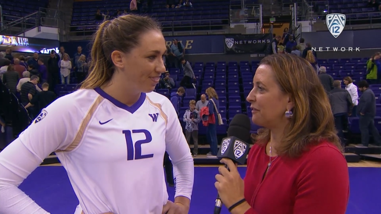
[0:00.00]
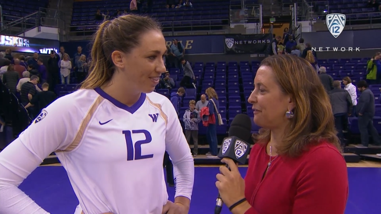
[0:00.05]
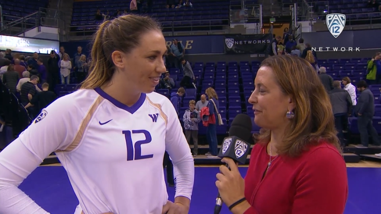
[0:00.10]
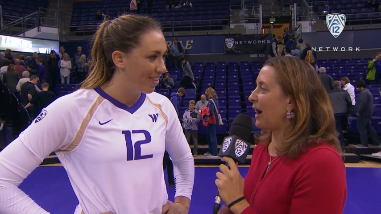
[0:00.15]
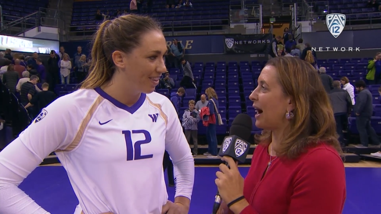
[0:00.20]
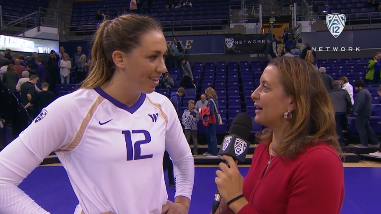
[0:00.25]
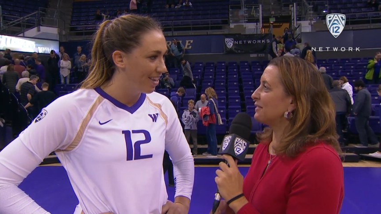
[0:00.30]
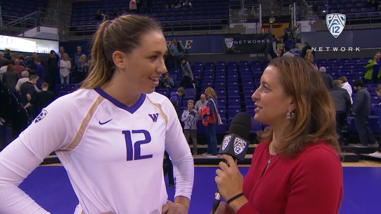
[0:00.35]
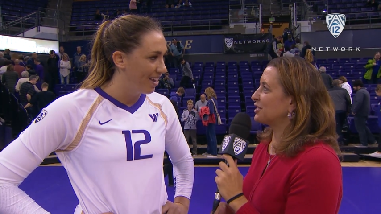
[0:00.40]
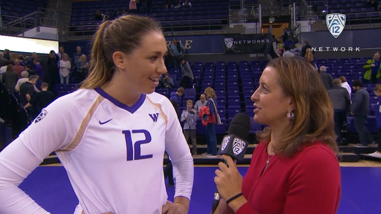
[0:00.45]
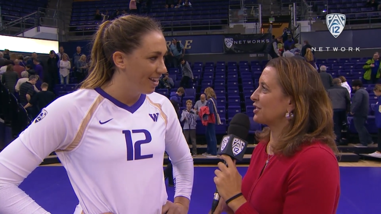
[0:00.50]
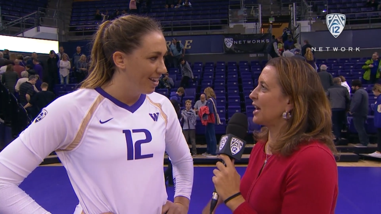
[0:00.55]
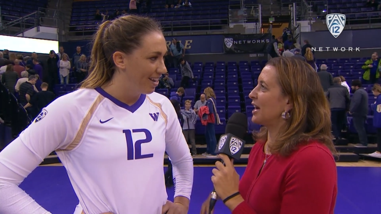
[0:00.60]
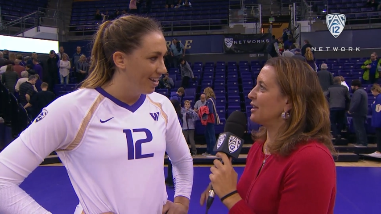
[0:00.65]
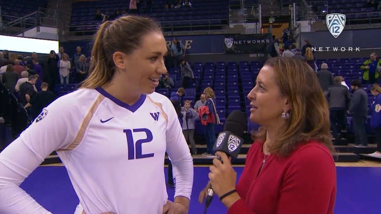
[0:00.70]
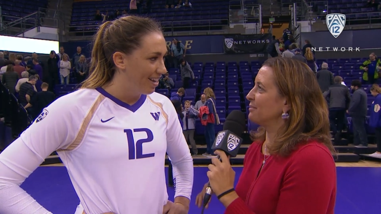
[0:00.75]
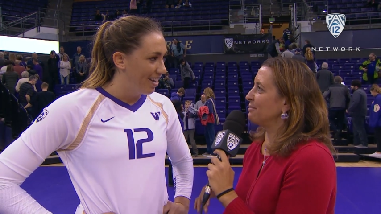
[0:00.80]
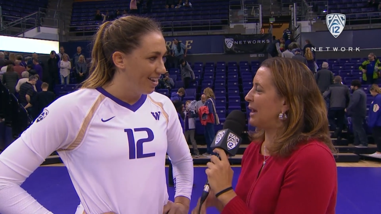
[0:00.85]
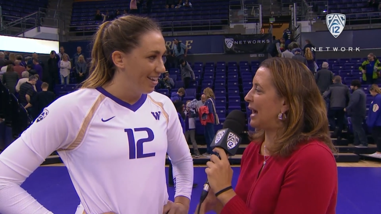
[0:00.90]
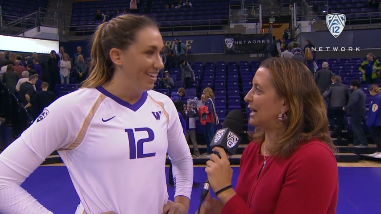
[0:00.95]

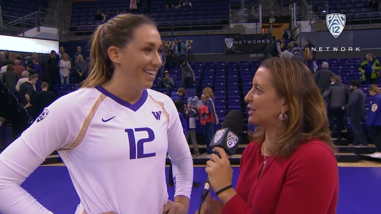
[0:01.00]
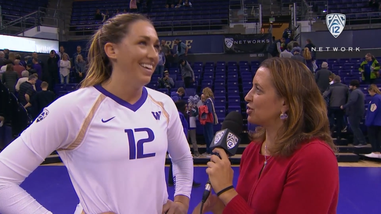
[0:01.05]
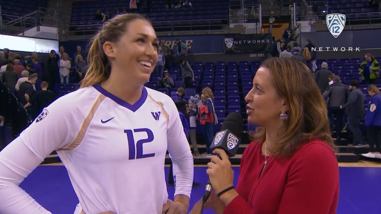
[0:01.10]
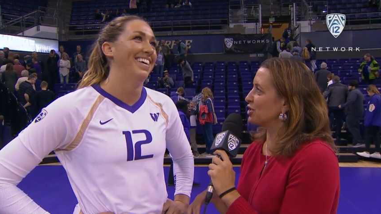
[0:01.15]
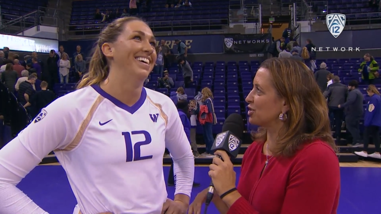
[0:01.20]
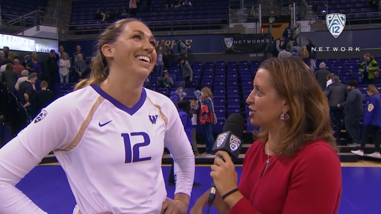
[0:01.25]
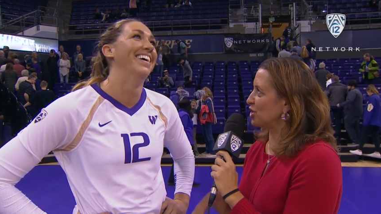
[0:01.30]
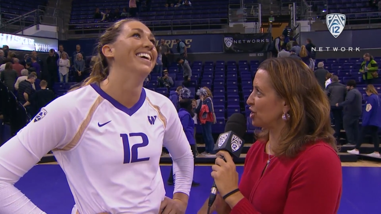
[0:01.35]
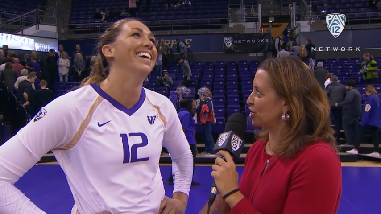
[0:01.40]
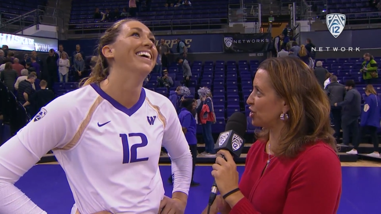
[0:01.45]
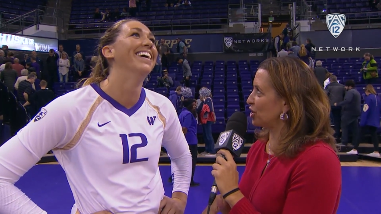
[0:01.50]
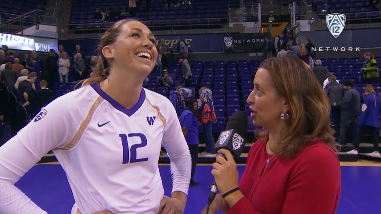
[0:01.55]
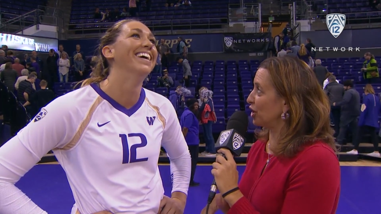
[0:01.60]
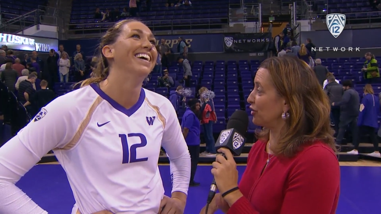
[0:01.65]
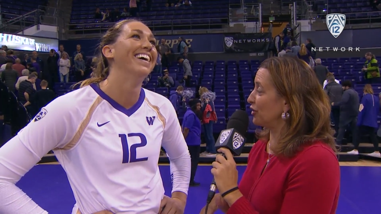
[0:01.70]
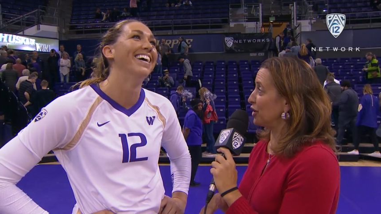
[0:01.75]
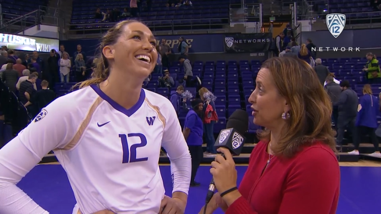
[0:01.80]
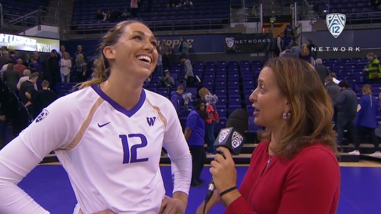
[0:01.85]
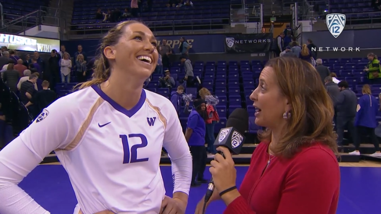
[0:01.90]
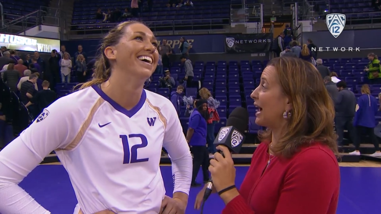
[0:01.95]
Speaker 1: five-set matches this year
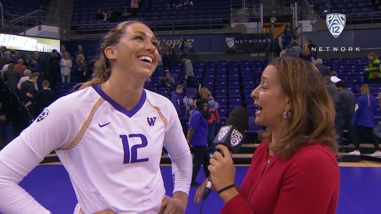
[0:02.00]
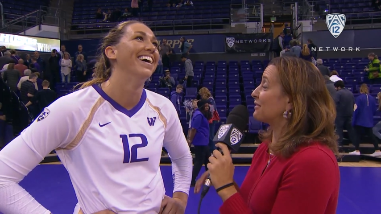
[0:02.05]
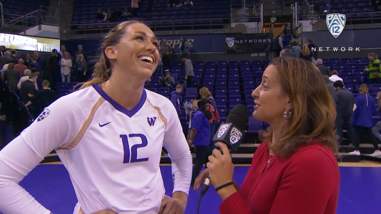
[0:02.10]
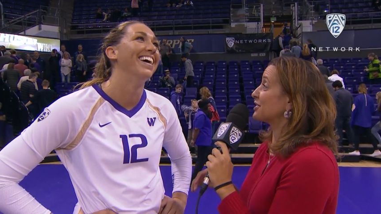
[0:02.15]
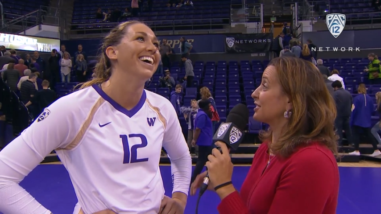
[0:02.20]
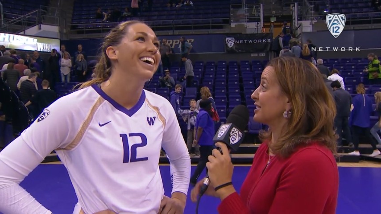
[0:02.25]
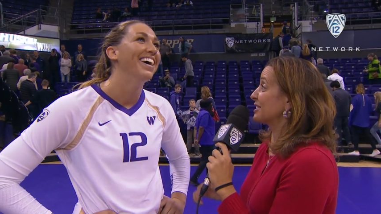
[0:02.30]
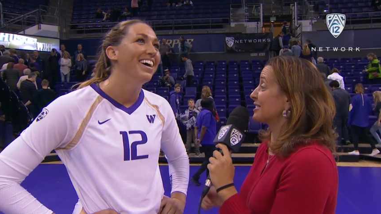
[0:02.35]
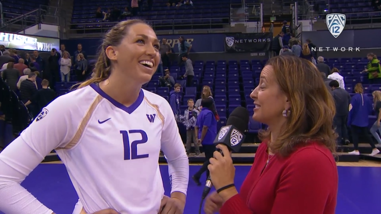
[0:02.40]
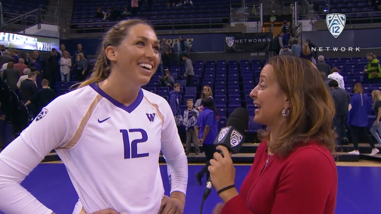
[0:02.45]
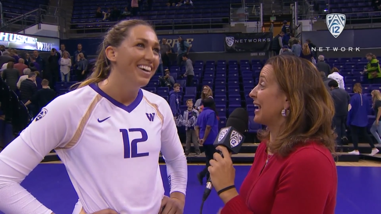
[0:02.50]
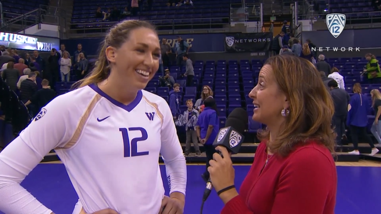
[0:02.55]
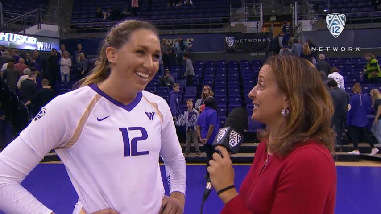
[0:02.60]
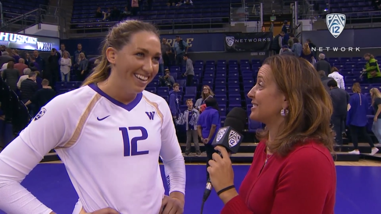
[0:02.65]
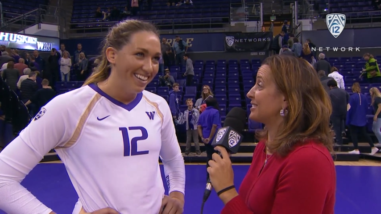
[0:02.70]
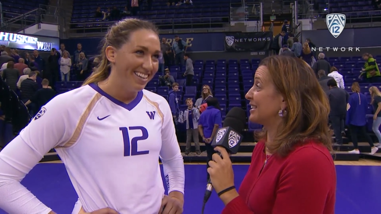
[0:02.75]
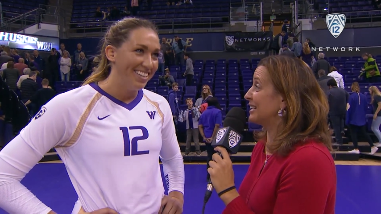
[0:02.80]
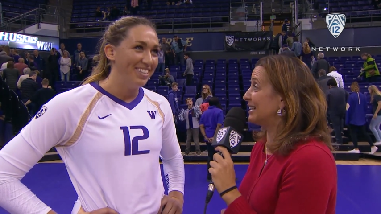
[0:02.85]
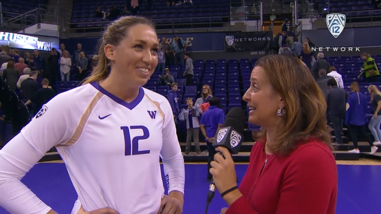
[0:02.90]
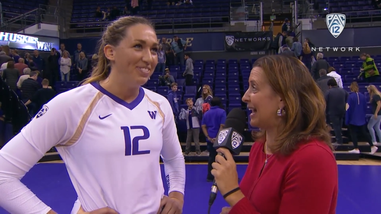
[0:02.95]
than you have since
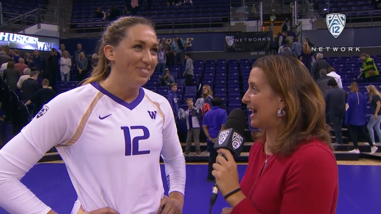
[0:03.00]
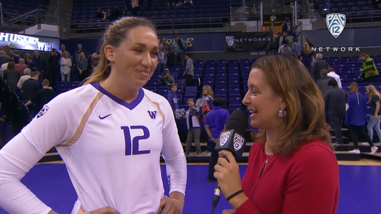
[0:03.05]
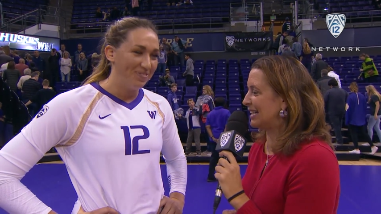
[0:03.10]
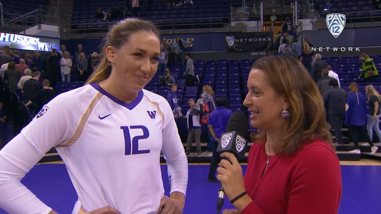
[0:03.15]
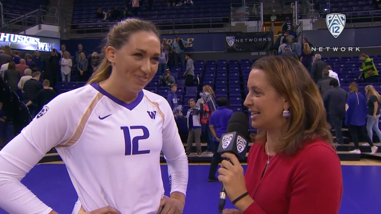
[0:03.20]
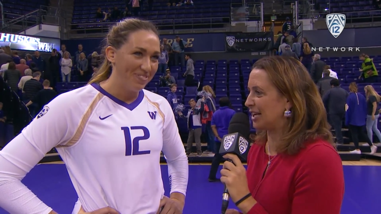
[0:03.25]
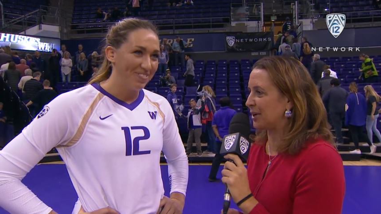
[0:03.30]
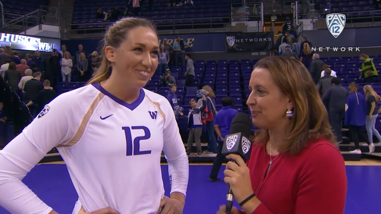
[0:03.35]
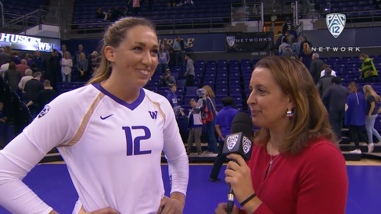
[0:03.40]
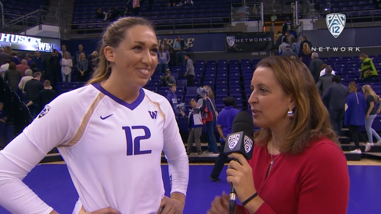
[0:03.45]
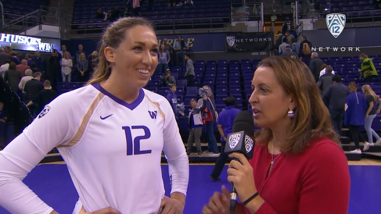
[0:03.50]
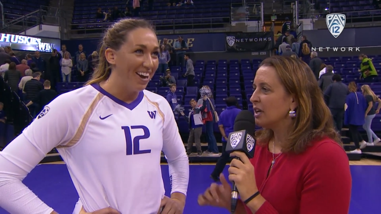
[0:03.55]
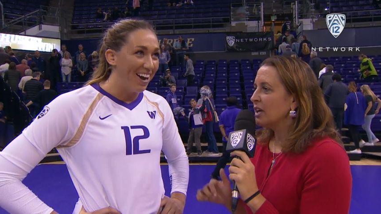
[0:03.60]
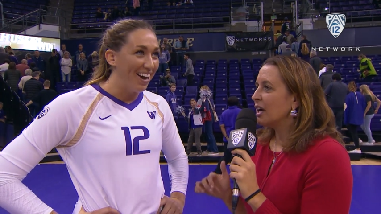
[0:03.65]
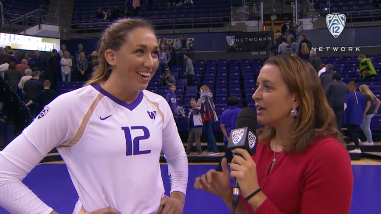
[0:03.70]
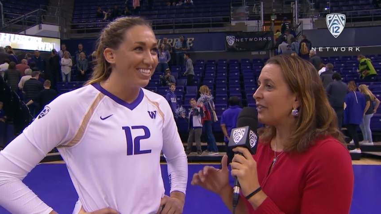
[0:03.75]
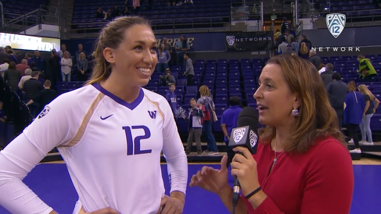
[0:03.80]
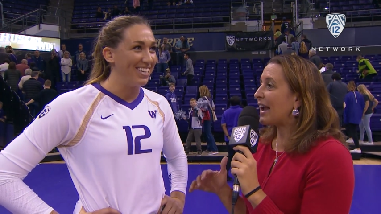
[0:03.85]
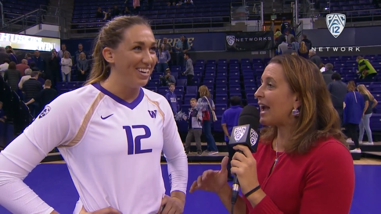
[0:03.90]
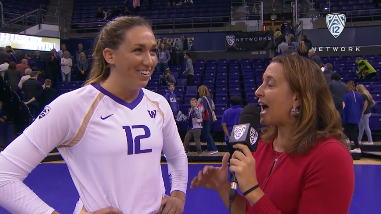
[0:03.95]
1990
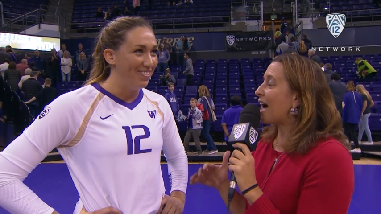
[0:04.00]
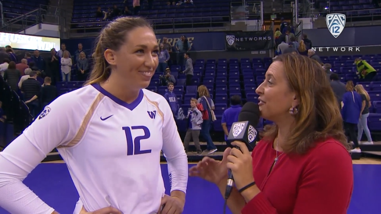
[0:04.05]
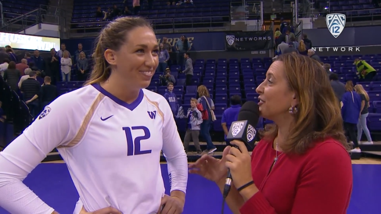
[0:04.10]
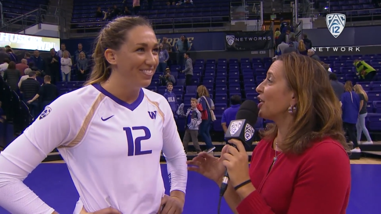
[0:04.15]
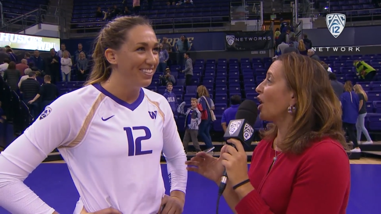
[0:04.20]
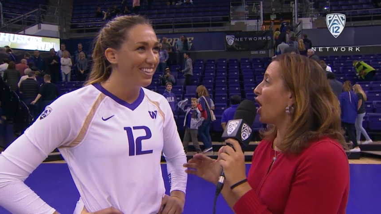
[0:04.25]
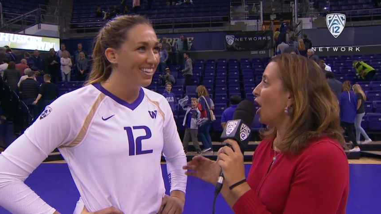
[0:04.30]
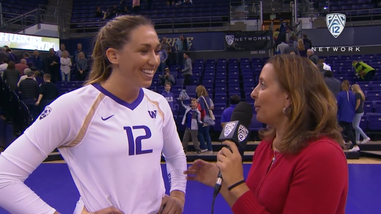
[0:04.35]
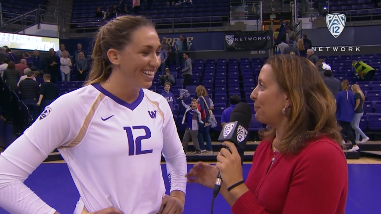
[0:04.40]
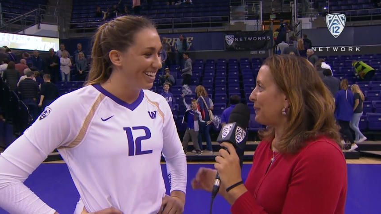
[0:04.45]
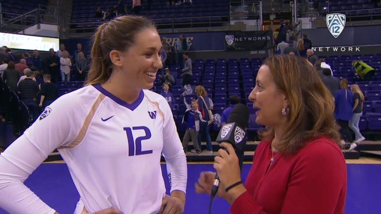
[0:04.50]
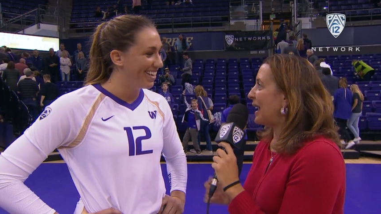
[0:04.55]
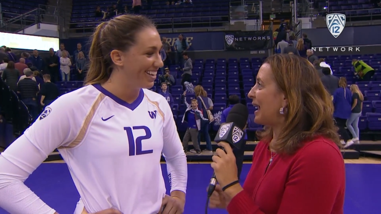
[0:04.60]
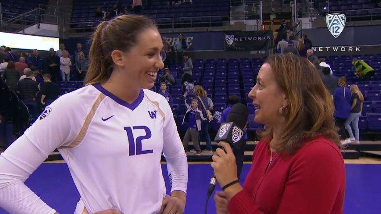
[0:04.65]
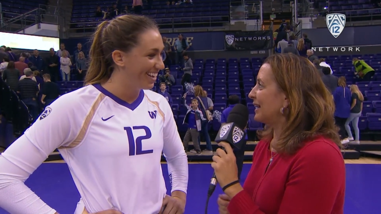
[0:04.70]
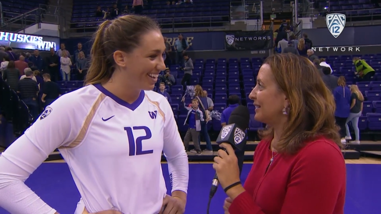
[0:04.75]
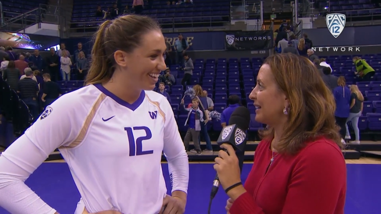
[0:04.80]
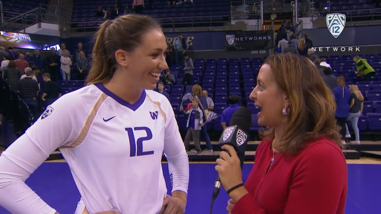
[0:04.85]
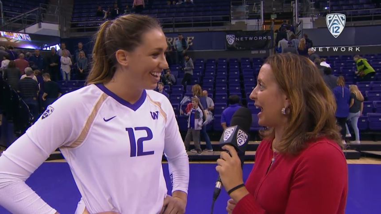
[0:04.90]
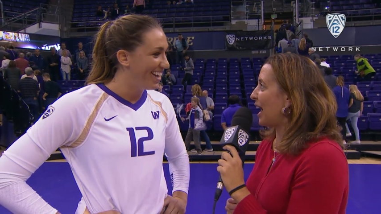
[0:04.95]
they haven't all
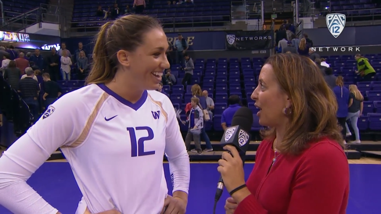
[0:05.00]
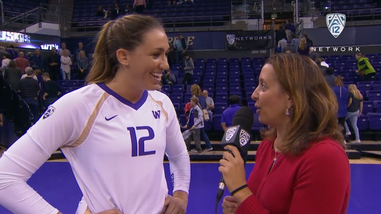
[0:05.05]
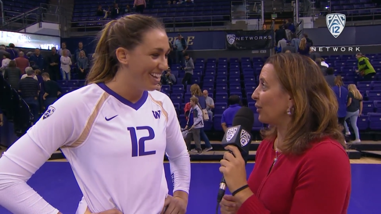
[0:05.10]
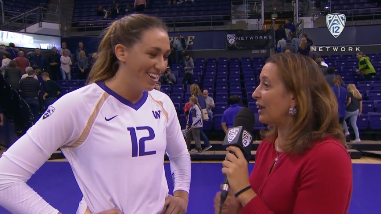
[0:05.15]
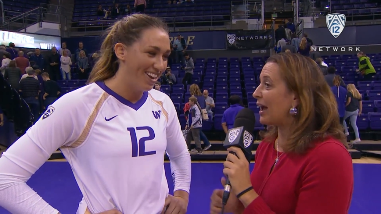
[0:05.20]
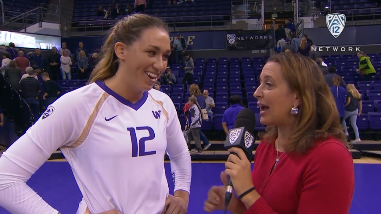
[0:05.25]
panned out.